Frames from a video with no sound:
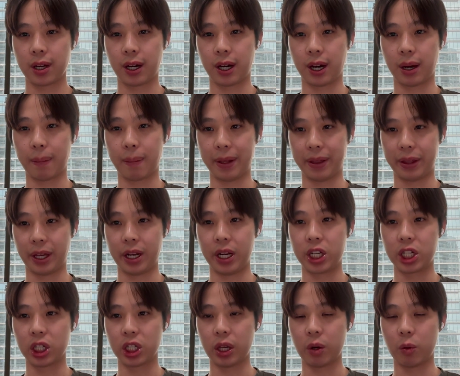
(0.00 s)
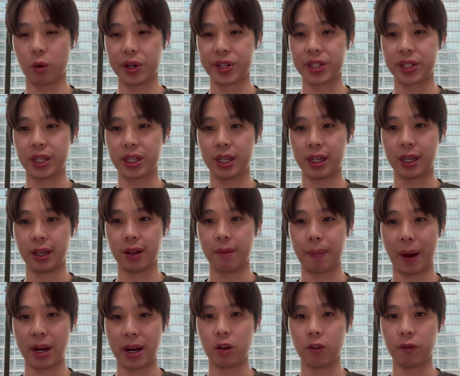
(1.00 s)
But initially it was the
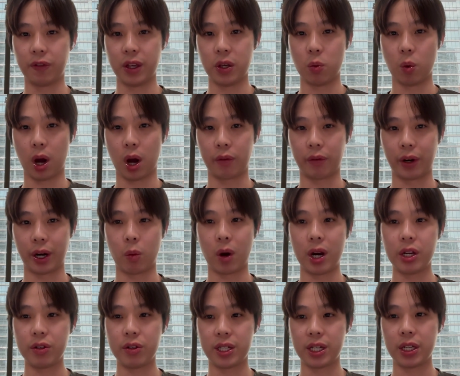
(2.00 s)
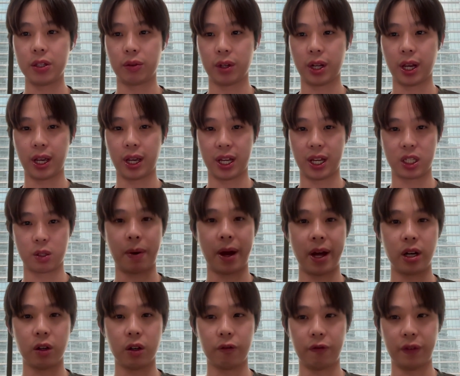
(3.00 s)
Pendle V1, right? What you see today is
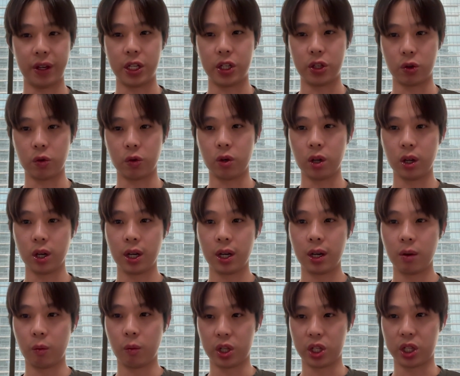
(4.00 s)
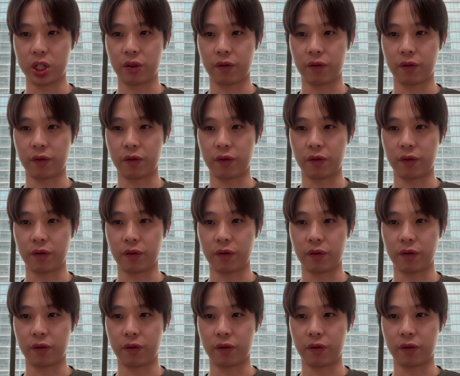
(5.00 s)
Pendle V2, which is